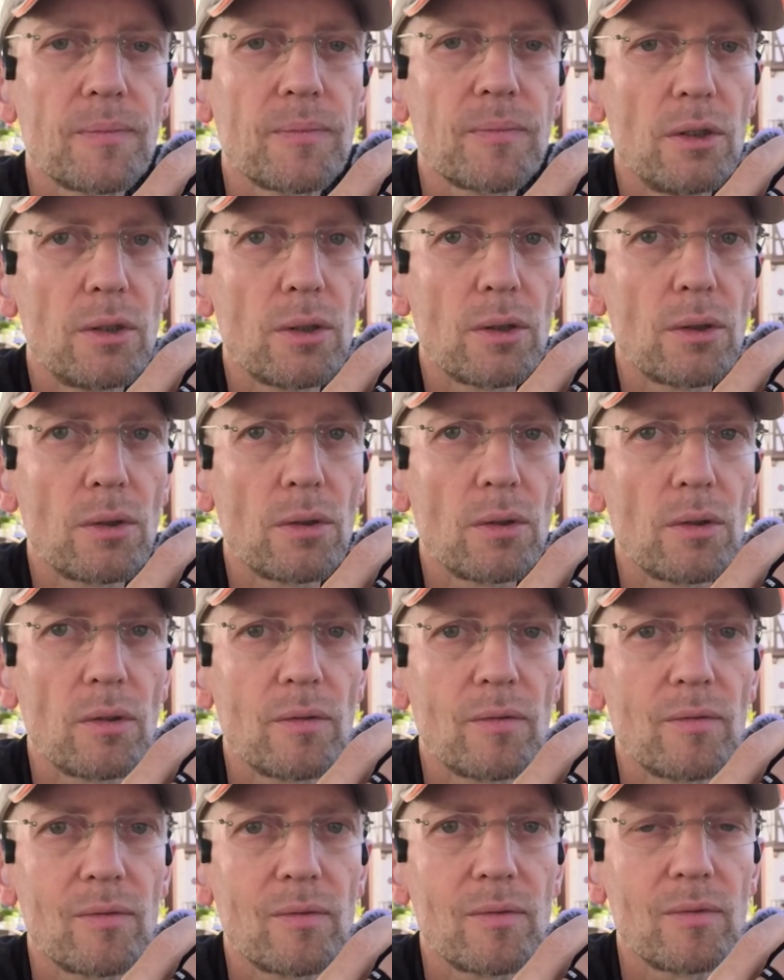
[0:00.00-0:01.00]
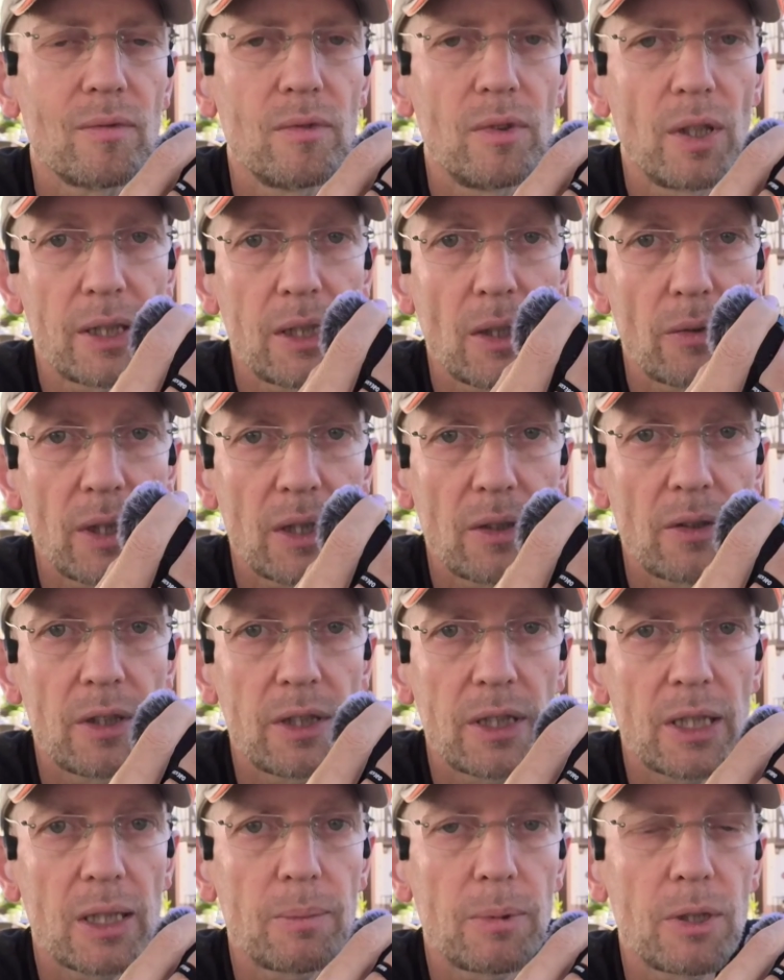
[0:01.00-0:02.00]
So right now that this
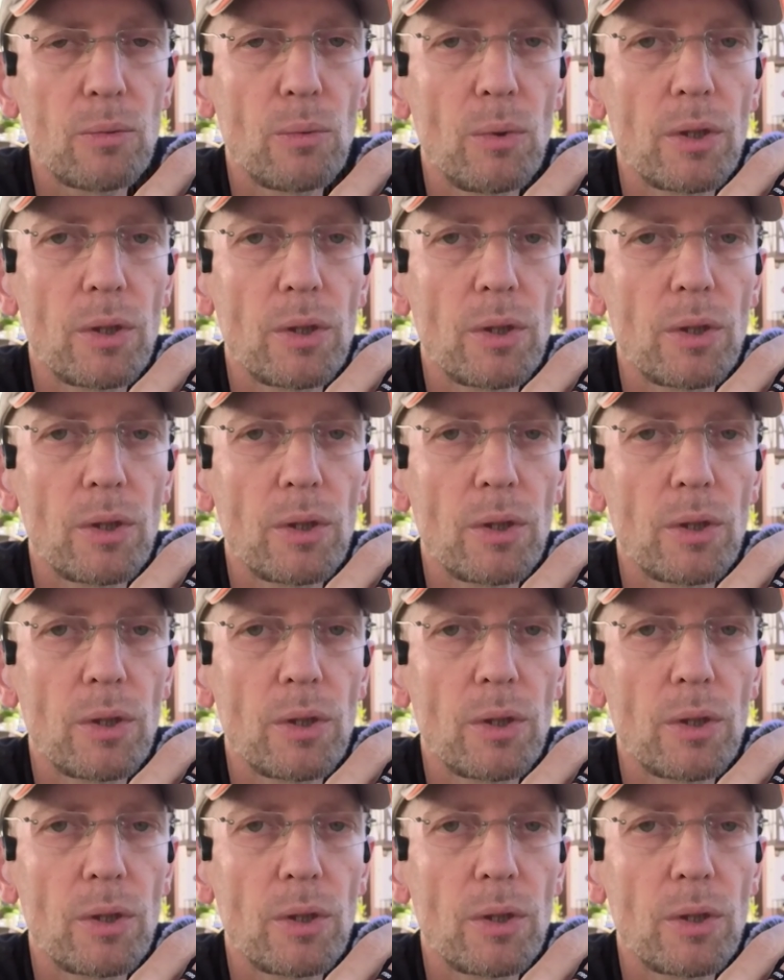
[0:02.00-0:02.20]
setup is